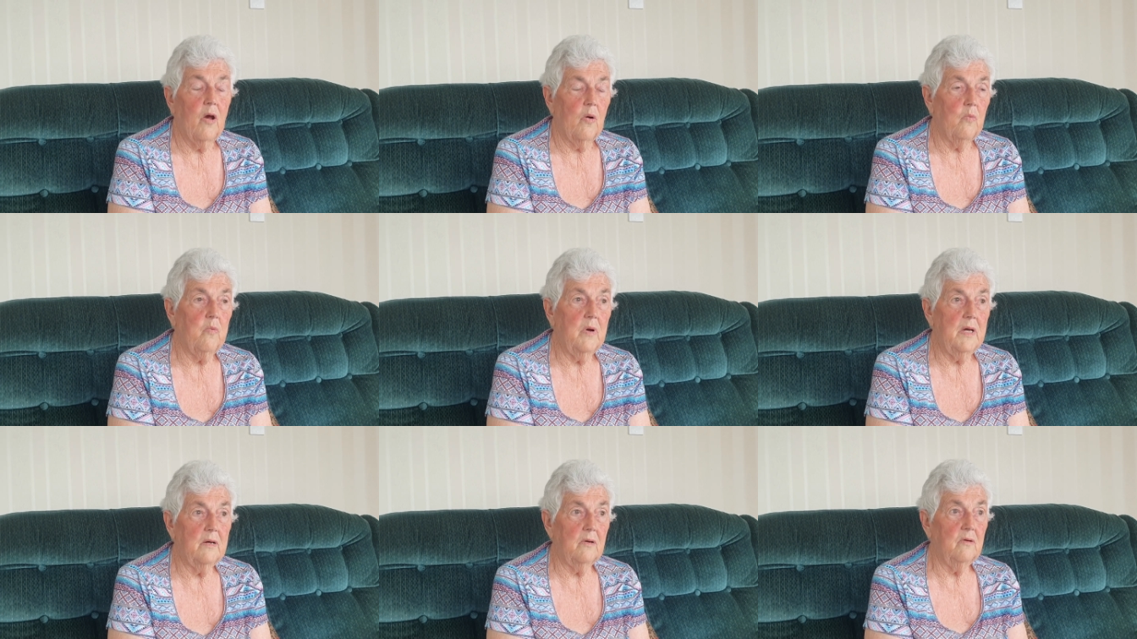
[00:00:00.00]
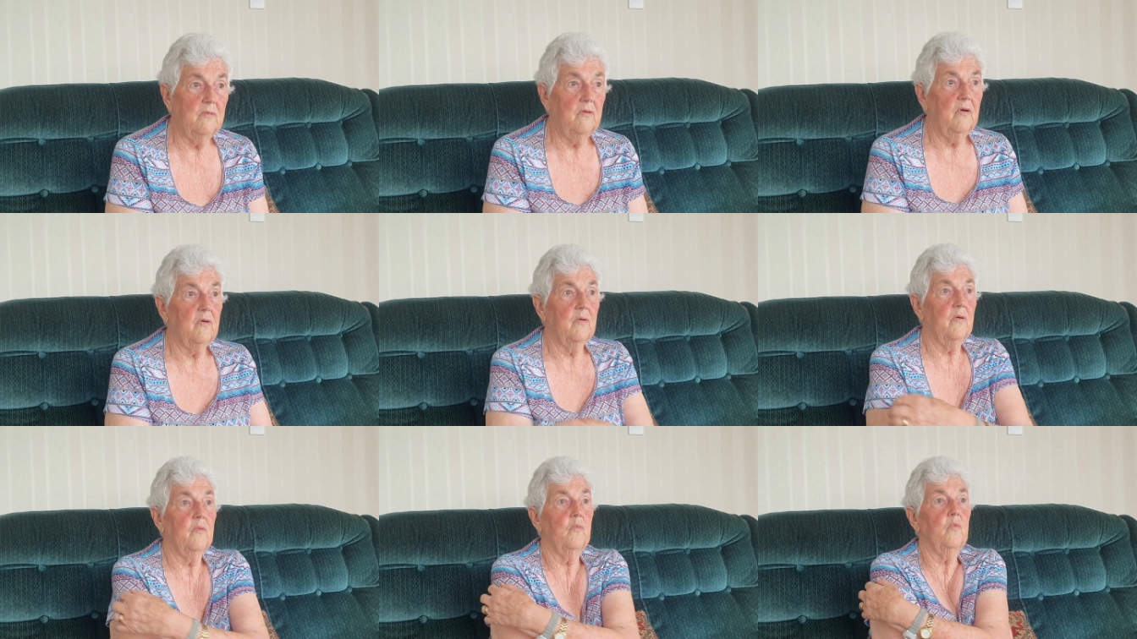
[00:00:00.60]
Well,
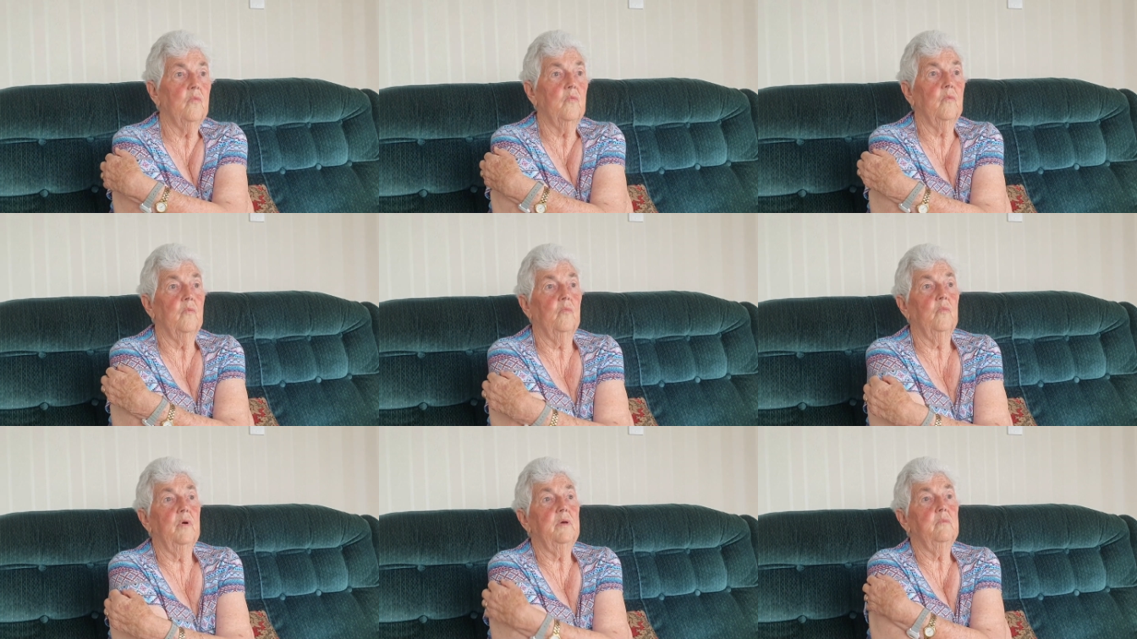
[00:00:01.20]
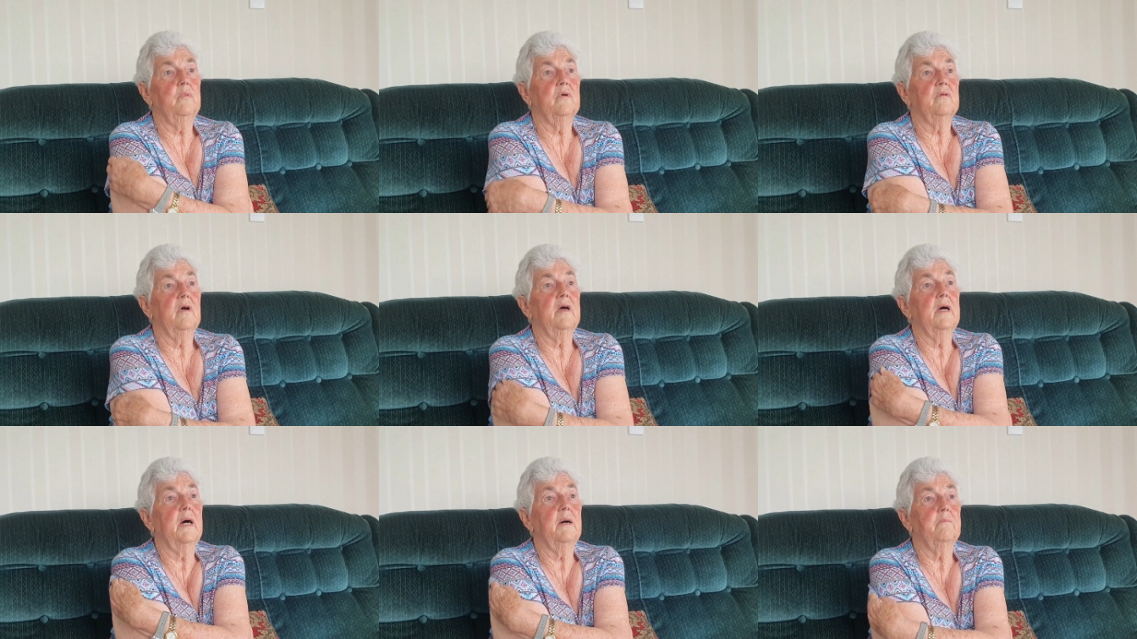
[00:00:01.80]
we were
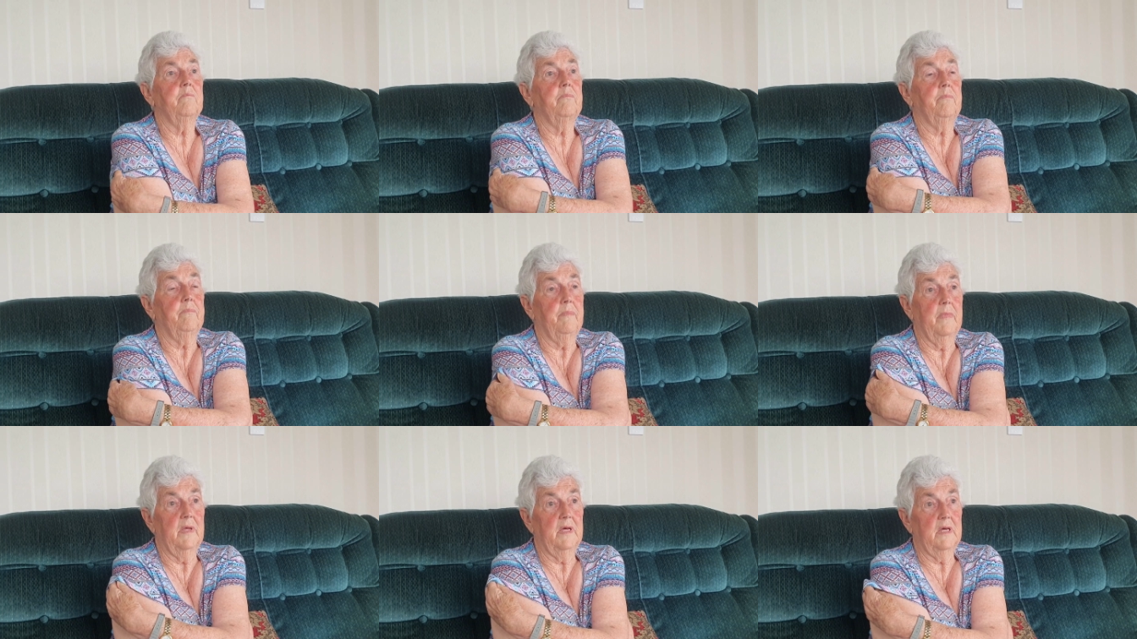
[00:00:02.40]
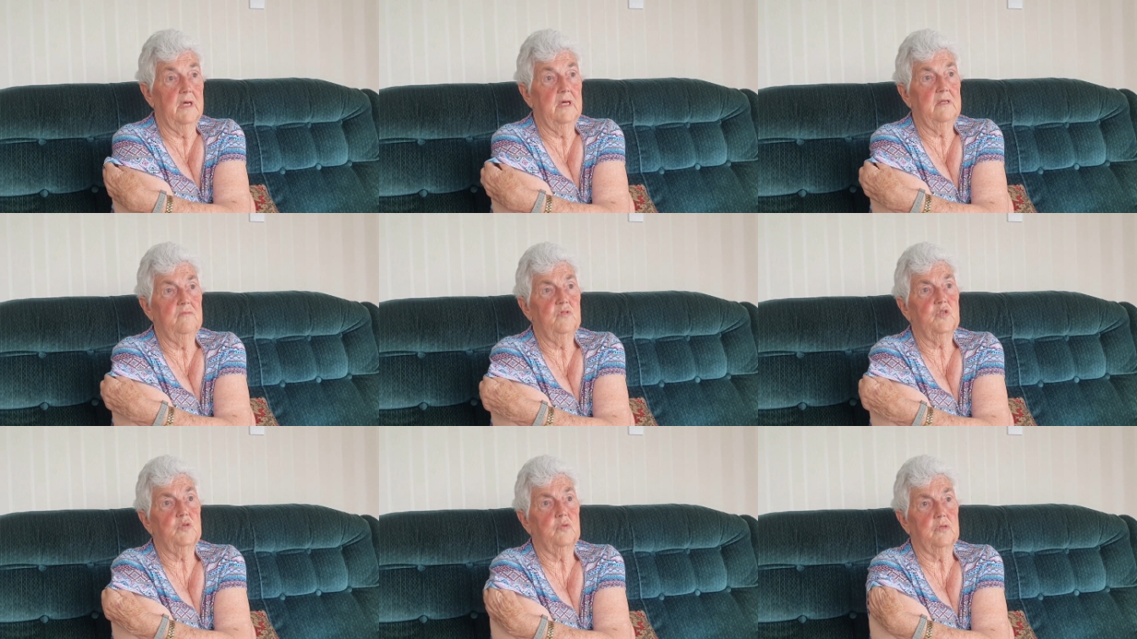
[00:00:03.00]
um, in
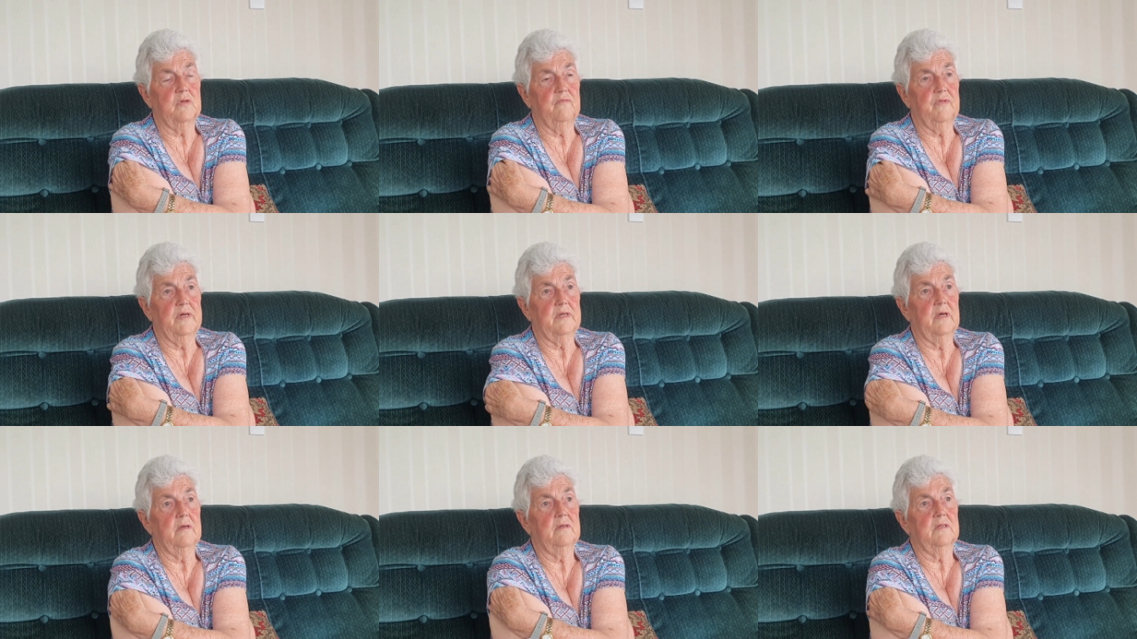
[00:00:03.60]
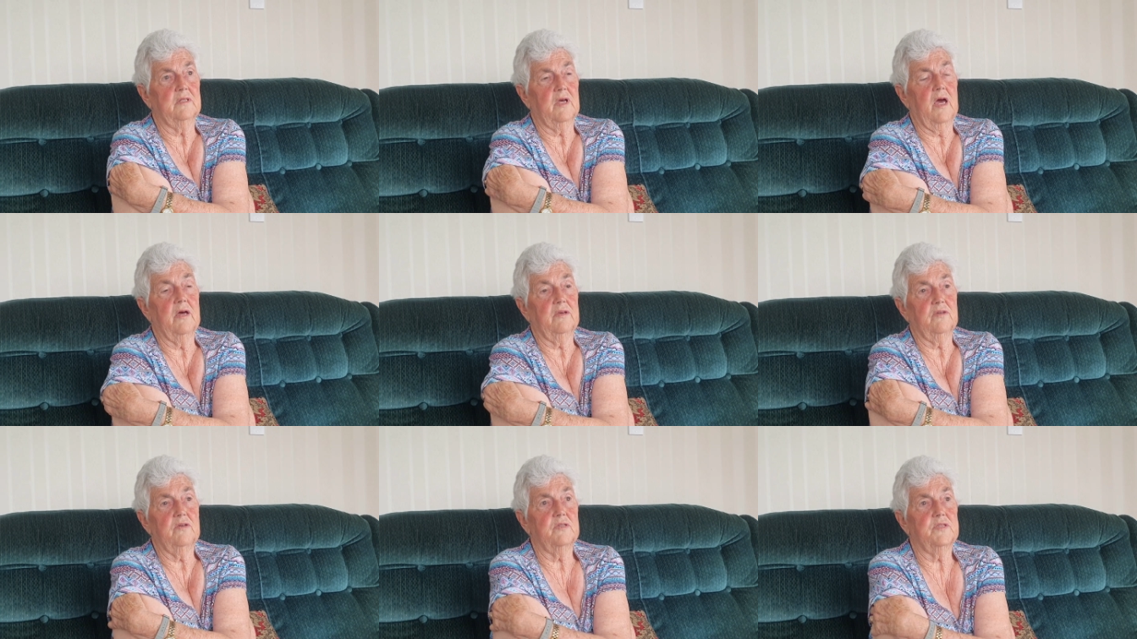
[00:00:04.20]
sort of a, a
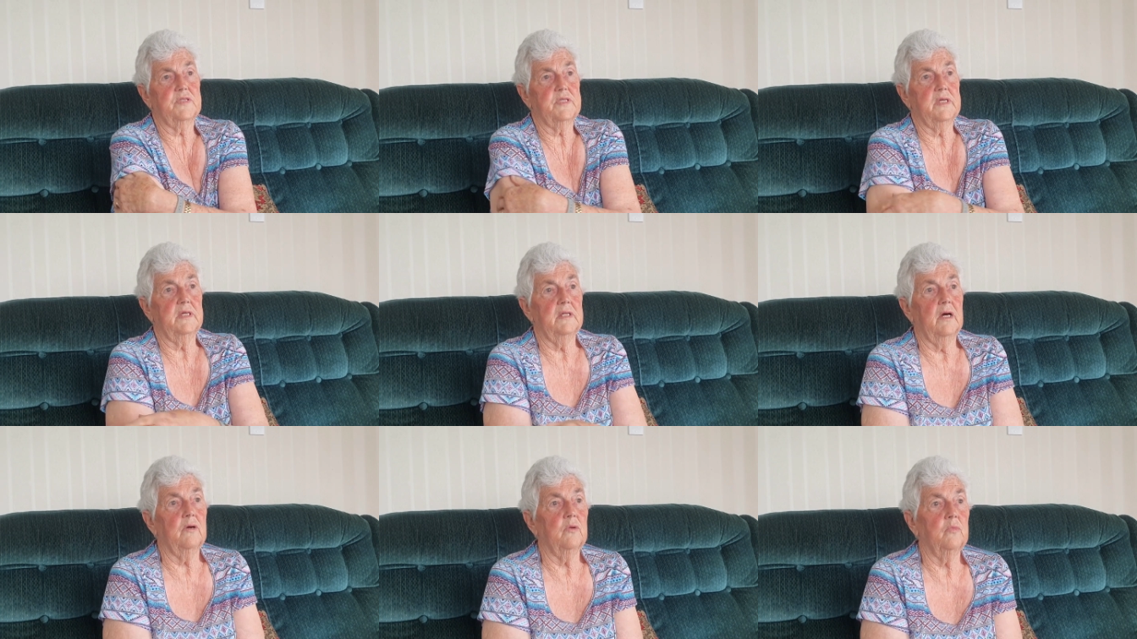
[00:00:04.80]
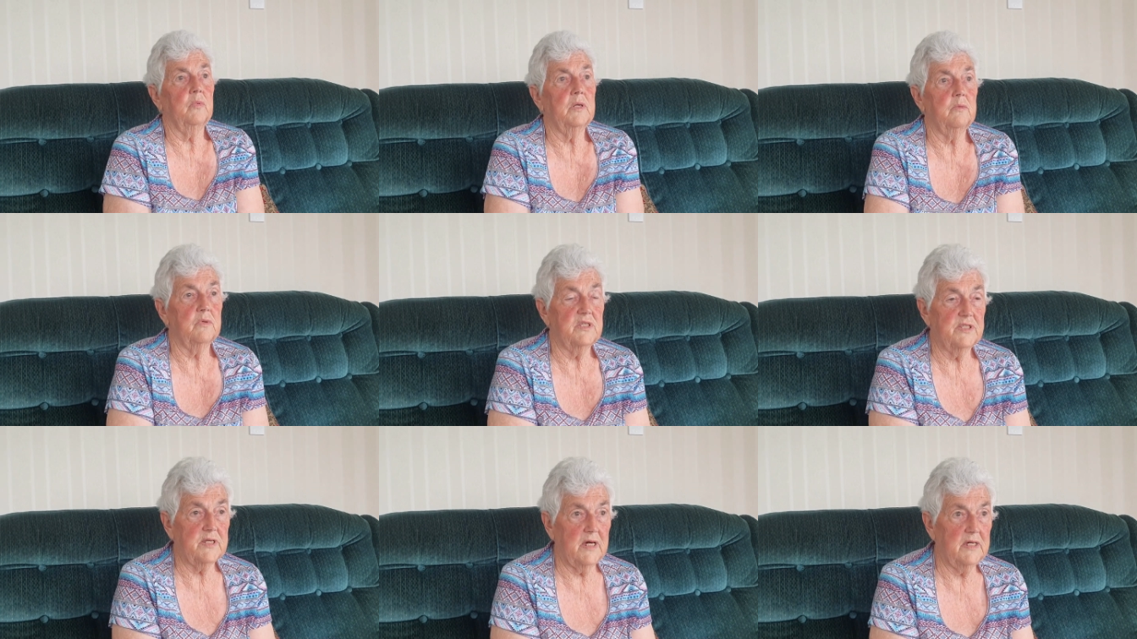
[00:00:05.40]
casino where we
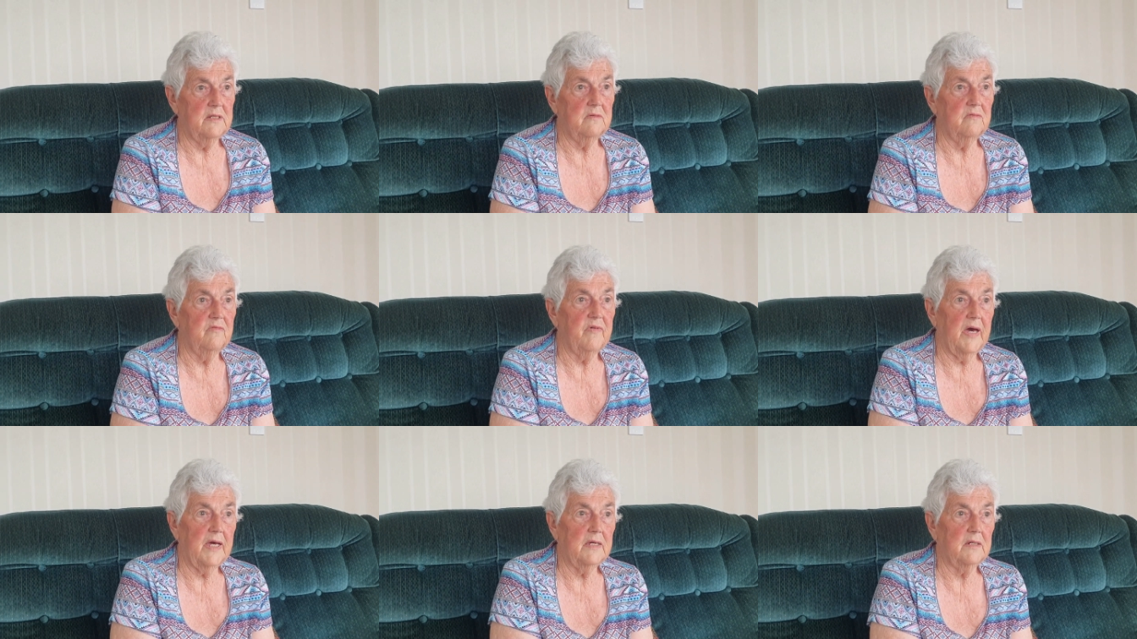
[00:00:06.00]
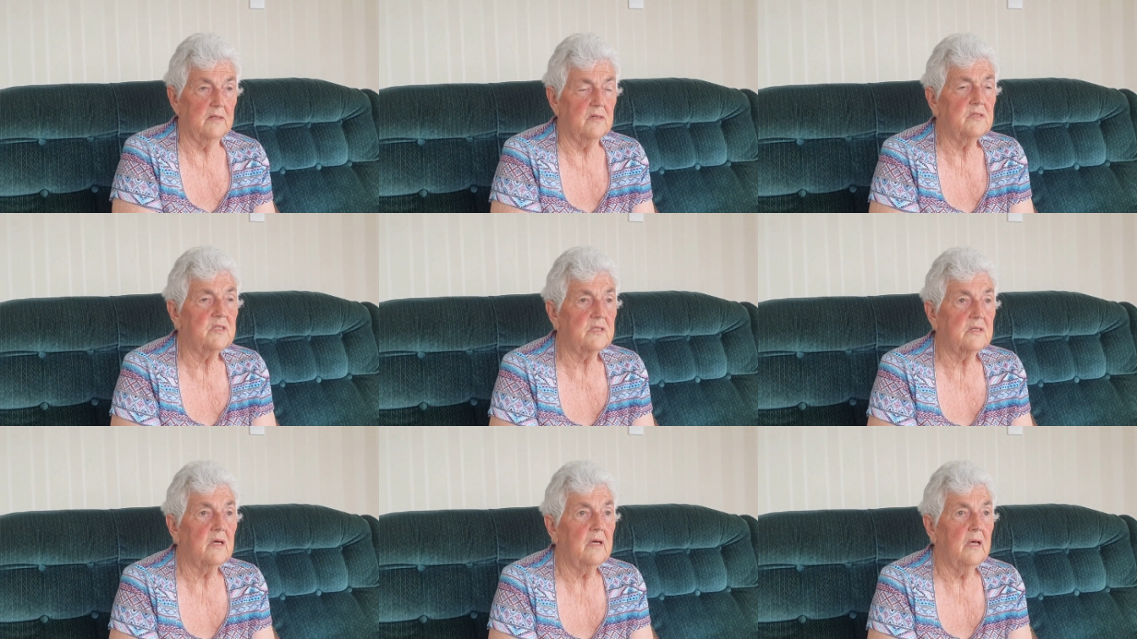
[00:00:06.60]
stayed in Vegas.